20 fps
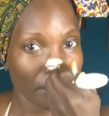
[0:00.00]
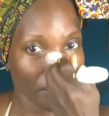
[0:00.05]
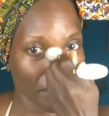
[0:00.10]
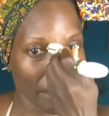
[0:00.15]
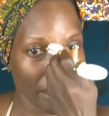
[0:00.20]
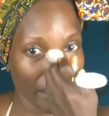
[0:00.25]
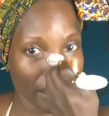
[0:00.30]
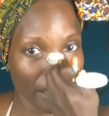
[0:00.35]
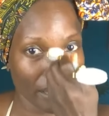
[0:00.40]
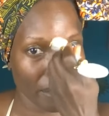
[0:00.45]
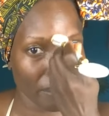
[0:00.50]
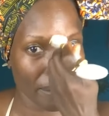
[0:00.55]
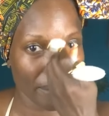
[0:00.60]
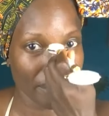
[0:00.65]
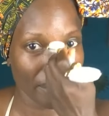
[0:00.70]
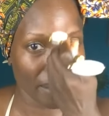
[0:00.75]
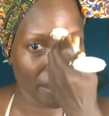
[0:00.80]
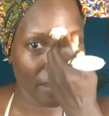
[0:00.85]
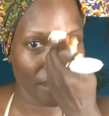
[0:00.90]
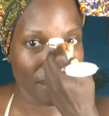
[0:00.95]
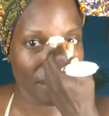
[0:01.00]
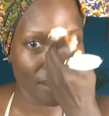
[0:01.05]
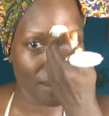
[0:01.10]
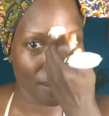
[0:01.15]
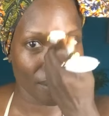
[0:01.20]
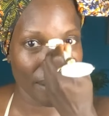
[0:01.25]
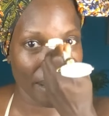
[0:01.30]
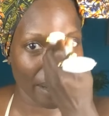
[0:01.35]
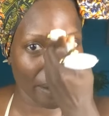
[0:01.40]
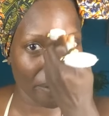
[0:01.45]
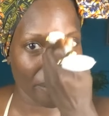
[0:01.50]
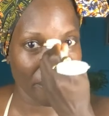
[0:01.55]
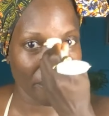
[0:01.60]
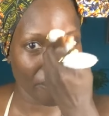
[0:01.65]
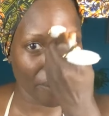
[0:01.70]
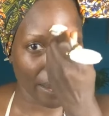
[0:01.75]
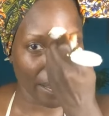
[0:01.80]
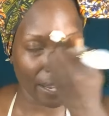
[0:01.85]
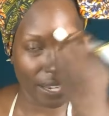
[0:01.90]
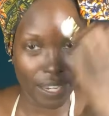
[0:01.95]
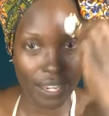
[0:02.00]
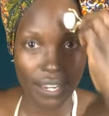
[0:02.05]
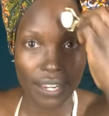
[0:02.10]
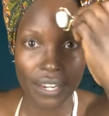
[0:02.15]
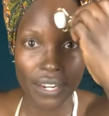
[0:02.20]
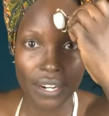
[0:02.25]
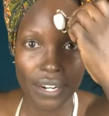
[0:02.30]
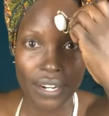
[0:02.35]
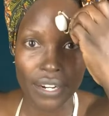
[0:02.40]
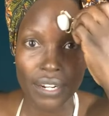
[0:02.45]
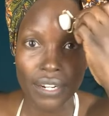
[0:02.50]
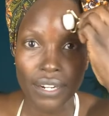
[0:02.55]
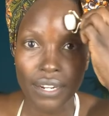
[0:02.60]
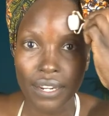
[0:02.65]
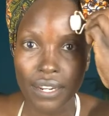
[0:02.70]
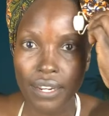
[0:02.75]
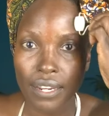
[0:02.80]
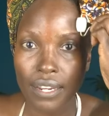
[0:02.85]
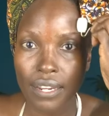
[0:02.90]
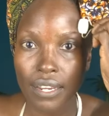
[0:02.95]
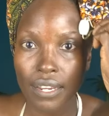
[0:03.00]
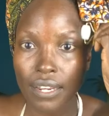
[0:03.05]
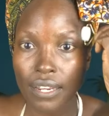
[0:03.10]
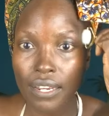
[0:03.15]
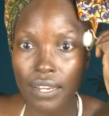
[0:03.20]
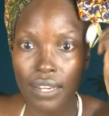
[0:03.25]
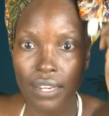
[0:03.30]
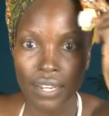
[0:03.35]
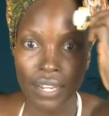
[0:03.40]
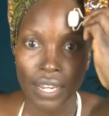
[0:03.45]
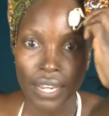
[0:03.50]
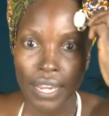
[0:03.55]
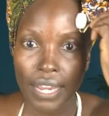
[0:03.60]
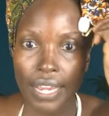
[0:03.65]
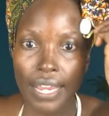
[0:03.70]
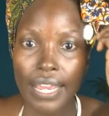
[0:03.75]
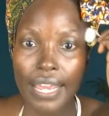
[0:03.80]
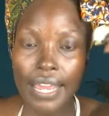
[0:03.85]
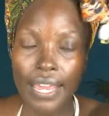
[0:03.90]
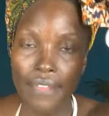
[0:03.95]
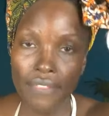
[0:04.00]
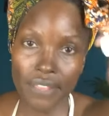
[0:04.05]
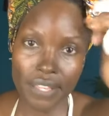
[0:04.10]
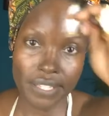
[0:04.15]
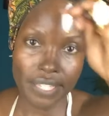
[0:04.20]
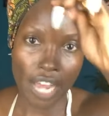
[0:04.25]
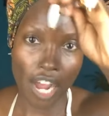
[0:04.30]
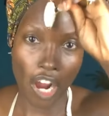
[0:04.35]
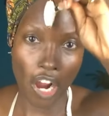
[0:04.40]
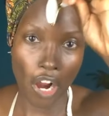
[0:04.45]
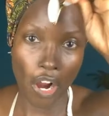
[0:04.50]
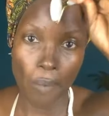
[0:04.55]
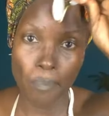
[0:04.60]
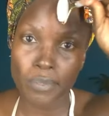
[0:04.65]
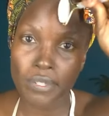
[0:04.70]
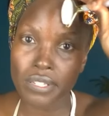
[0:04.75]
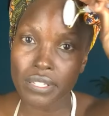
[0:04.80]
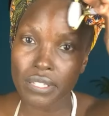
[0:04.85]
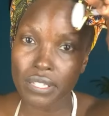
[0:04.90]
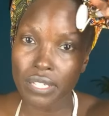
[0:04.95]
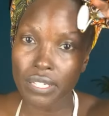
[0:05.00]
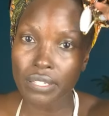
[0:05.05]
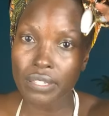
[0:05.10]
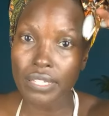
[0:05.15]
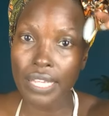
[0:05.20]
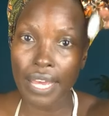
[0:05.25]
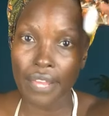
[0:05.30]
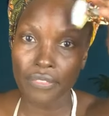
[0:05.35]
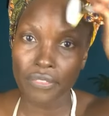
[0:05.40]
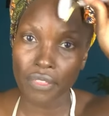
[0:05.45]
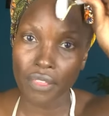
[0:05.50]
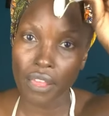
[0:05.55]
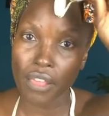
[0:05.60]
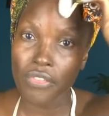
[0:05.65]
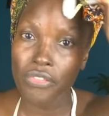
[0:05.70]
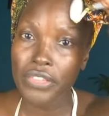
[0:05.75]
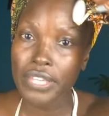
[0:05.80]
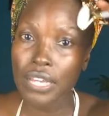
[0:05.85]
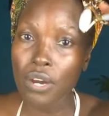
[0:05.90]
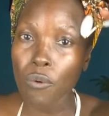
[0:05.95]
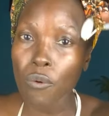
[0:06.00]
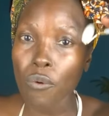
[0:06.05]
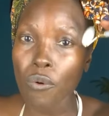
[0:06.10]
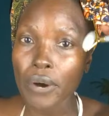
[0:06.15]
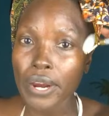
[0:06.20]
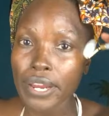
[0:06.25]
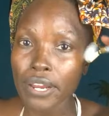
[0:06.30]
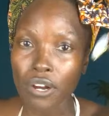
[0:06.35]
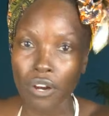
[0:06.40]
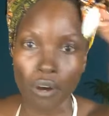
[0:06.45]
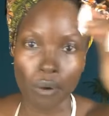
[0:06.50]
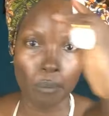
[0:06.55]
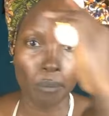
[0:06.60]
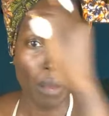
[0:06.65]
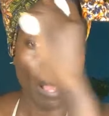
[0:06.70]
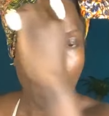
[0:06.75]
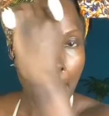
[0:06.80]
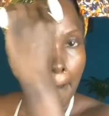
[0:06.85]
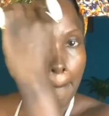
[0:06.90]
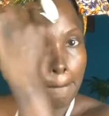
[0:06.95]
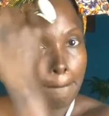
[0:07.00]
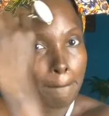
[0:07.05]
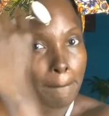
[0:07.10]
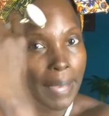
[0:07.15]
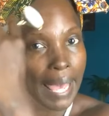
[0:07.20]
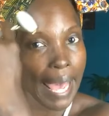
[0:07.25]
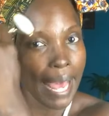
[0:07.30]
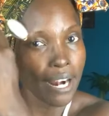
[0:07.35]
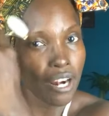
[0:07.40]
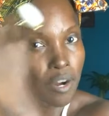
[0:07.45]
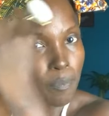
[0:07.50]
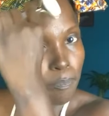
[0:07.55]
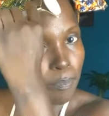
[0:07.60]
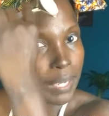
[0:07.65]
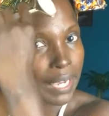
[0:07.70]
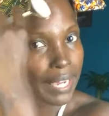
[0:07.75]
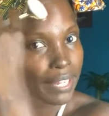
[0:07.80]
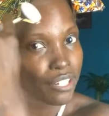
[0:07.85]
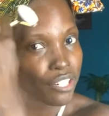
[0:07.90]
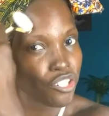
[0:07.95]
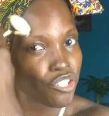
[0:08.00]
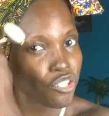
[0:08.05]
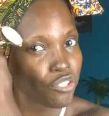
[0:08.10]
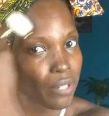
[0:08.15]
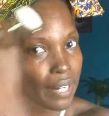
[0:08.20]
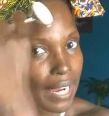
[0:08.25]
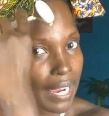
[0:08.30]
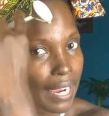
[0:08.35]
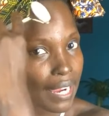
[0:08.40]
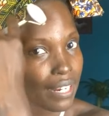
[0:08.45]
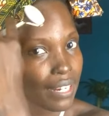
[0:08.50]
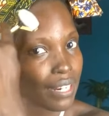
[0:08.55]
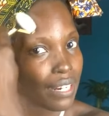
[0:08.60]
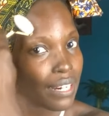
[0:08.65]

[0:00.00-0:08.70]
Getting in this little area right here. And this helps to let the oil better penetrate